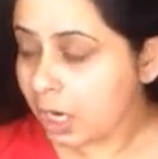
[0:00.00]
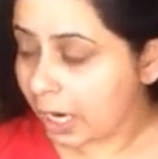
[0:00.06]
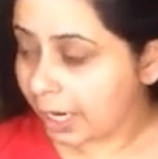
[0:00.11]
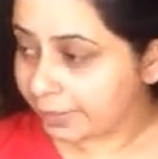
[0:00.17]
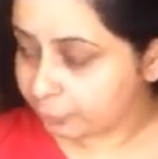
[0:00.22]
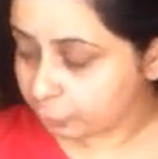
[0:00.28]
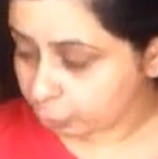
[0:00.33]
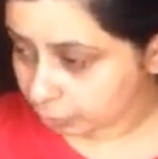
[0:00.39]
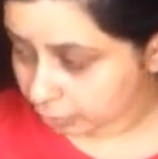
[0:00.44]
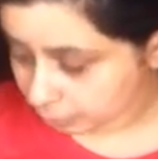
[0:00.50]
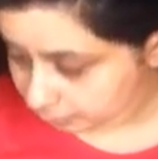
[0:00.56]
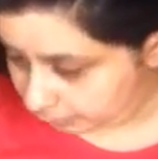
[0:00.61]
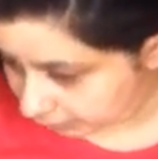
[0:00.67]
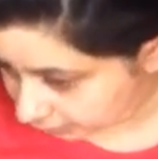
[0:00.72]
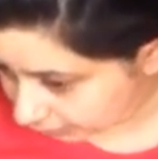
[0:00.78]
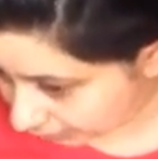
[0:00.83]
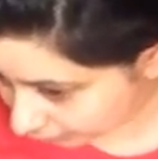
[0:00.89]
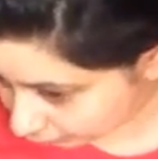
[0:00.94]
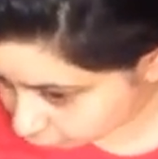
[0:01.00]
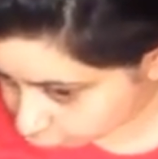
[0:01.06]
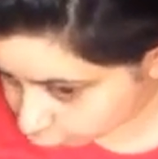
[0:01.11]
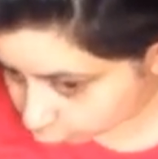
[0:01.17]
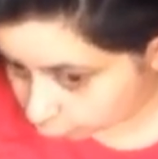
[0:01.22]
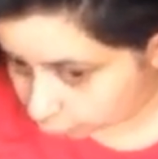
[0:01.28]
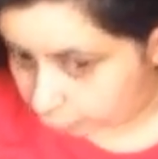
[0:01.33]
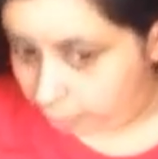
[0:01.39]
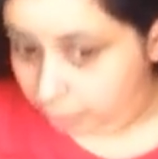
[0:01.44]
I don't commit that
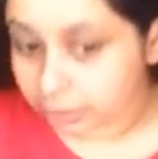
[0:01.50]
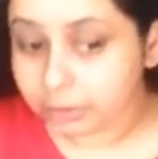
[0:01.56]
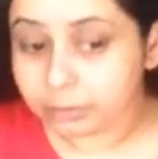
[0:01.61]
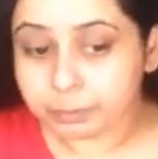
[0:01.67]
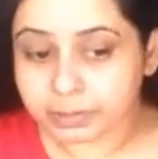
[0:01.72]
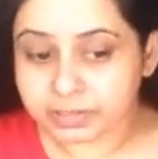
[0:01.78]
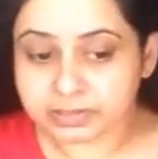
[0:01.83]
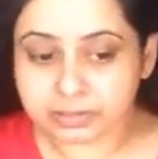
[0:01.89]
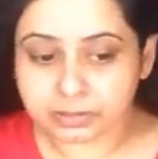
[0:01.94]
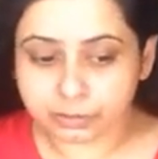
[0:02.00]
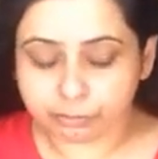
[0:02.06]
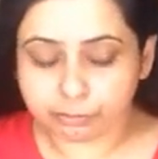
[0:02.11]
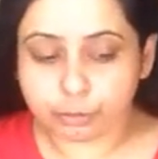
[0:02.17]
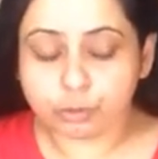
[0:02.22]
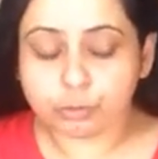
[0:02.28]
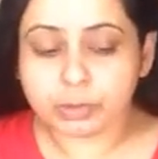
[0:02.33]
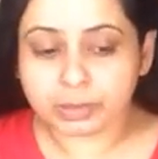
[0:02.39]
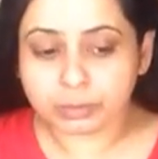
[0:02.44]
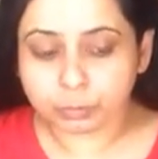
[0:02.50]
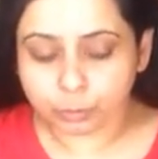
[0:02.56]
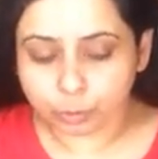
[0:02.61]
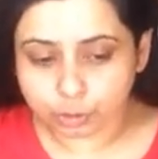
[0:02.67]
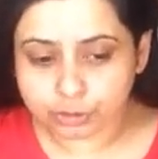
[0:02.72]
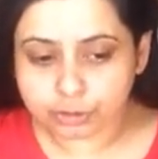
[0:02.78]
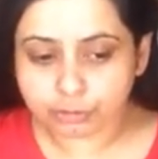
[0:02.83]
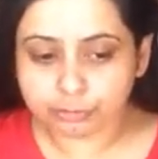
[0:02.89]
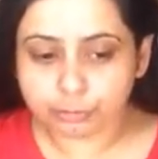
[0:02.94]
for 100% of you, but
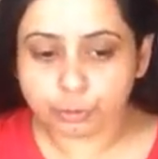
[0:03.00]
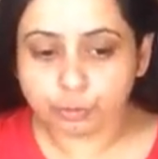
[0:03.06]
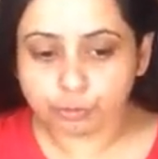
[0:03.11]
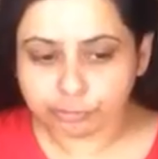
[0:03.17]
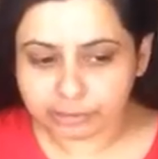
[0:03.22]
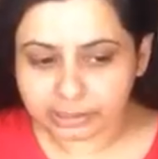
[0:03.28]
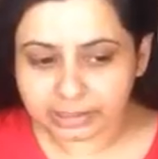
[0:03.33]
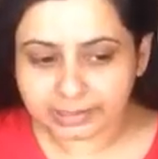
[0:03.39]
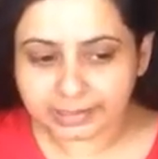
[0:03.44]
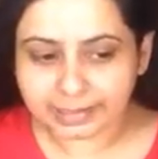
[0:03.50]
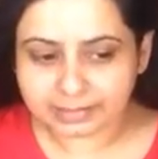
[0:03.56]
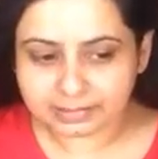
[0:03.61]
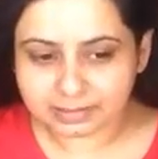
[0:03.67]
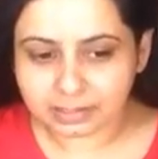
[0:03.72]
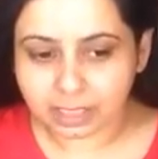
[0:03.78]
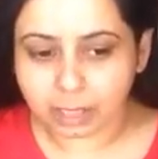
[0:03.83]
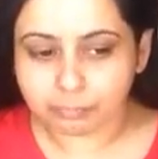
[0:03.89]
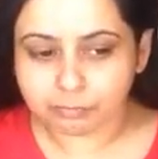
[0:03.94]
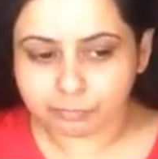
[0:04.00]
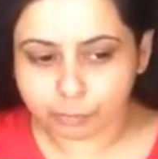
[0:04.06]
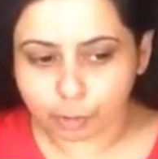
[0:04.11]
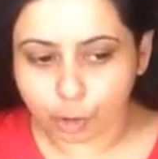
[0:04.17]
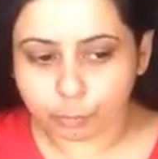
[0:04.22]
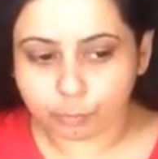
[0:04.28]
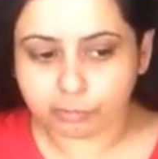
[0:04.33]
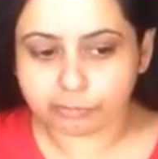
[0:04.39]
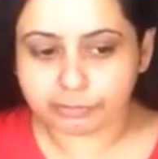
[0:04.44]
most of you will get some
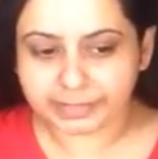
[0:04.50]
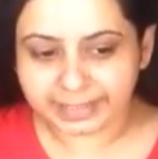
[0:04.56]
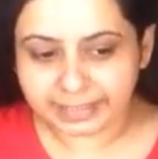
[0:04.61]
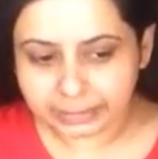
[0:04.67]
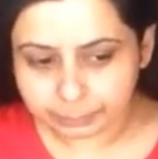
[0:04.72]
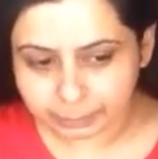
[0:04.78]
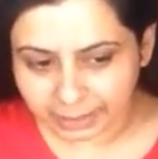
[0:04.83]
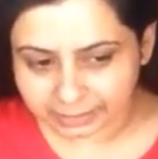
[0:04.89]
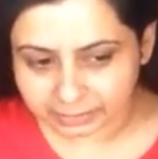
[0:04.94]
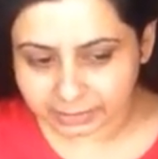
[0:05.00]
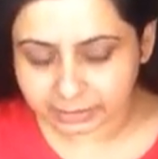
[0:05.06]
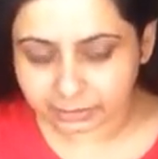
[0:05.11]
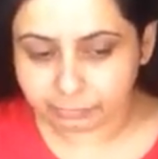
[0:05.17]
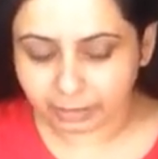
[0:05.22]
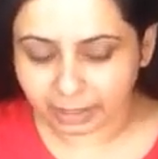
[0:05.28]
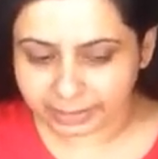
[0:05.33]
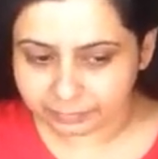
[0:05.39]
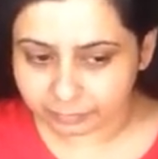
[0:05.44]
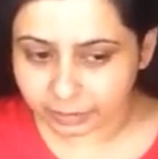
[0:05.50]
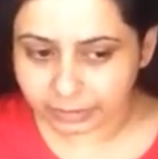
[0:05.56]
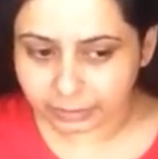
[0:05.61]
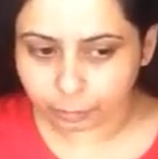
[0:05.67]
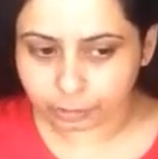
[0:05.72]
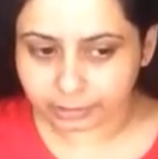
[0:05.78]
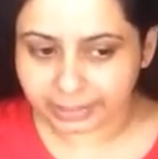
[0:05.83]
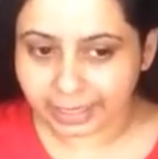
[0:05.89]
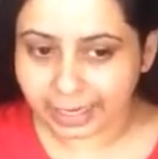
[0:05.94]
form of telepathic 5D
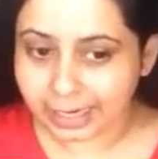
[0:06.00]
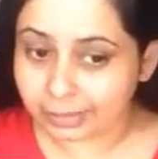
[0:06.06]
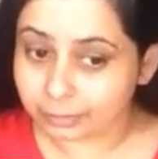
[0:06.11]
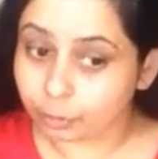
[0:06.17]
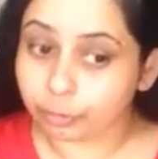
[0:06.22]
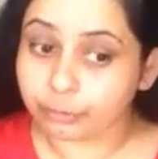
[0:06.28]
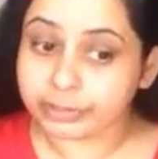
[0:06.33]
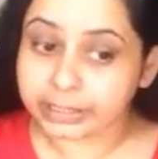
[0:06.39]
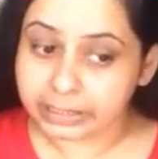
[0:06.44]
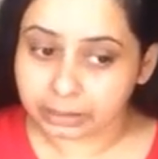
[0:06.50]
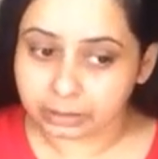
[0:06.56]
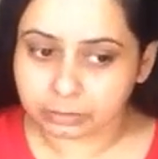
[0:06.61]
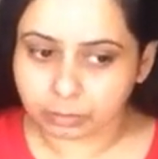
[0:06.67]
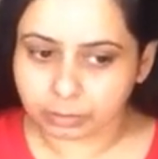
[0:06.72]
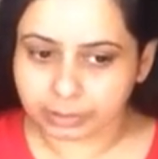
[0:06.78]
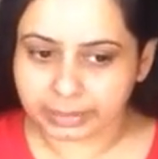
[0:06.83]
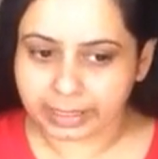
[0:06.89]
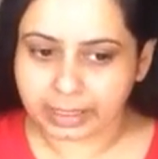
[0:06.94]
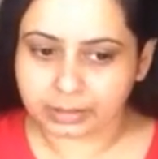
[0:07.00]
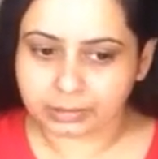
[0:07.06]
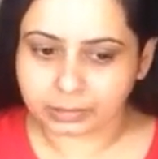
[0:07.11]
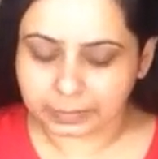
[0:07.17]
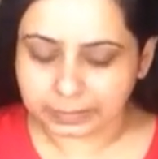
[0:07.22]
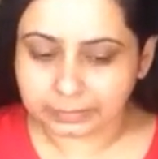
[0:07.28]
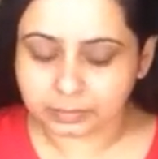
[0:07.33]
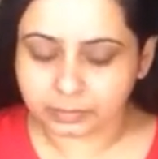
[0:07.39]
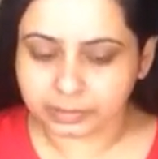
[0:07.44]
contact or real
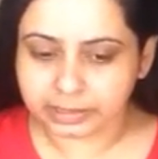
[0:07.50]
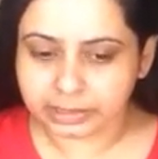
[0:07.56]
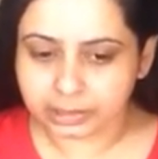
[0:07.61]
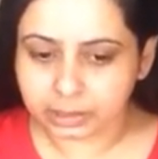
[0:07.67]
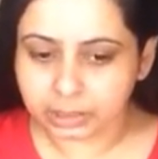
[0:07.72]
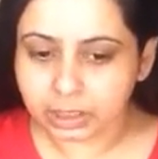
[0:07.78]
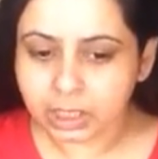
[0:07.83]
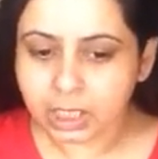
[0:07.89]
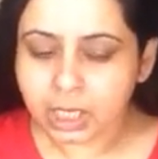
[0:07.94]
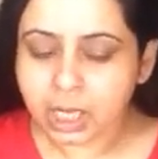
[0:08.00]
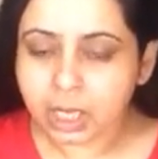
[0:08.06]
contact in 3D,